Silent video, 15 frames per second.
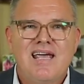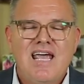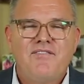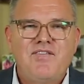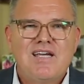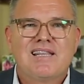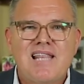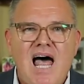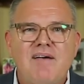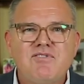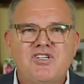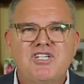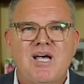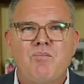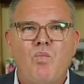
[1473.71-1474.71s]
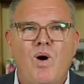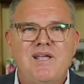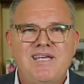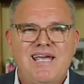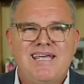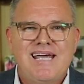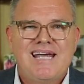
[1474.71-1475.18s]
If you love
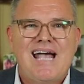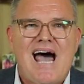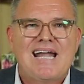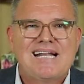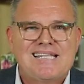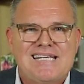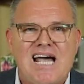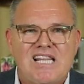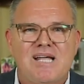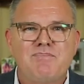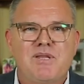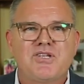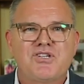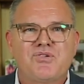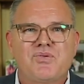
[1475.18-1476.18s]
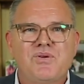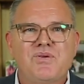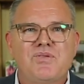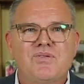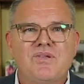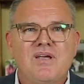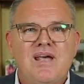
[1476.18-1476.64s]
someone, you got to tell them the
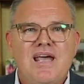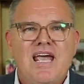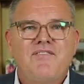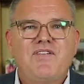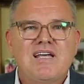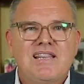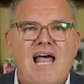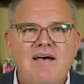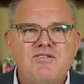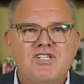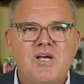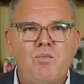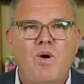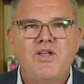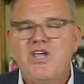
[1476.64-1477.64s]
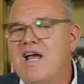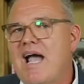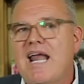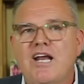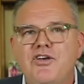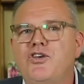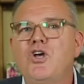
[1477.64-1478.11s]
truth. If you love someone, you
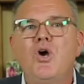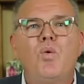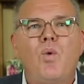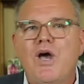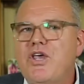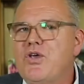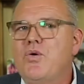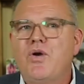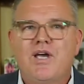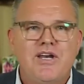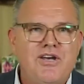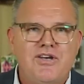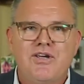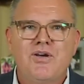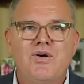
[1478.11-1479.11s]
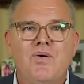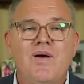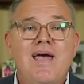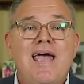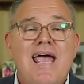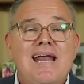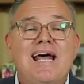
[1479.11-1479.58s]
got to do what you can do.
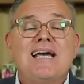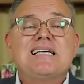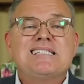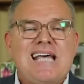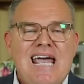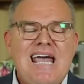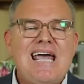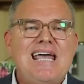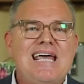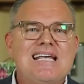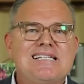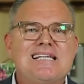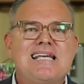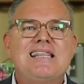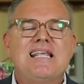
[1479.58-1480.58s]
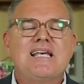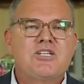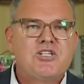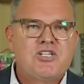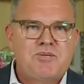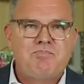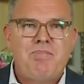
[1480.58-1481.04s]
And Isaiah is in
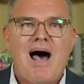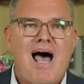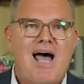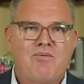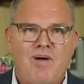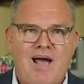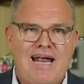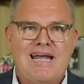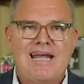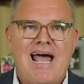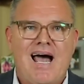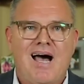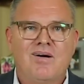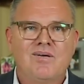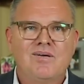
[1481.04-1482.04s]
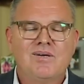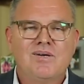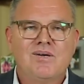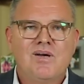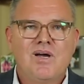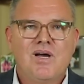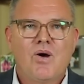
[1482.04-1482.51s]
this spot right now
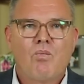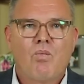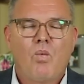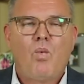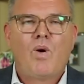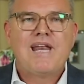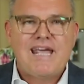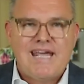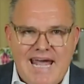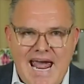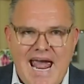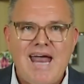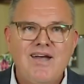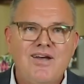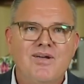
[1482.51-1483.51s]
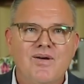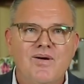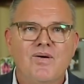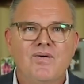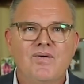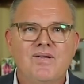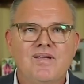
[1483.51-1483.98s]
where what he can do
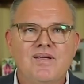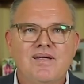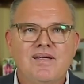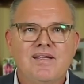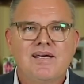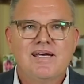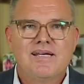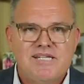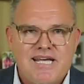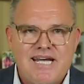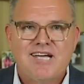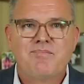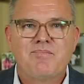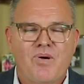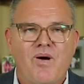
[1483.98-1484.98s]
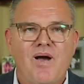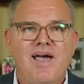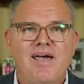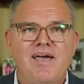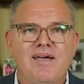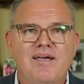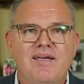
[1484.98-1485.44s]
is he can pray.